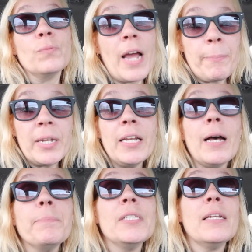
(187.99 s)
wrapping it
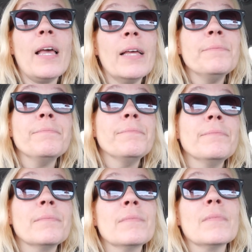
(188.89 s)
up today,
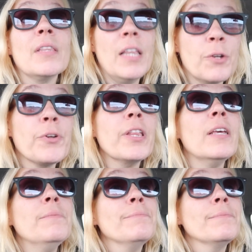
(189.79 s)
literally.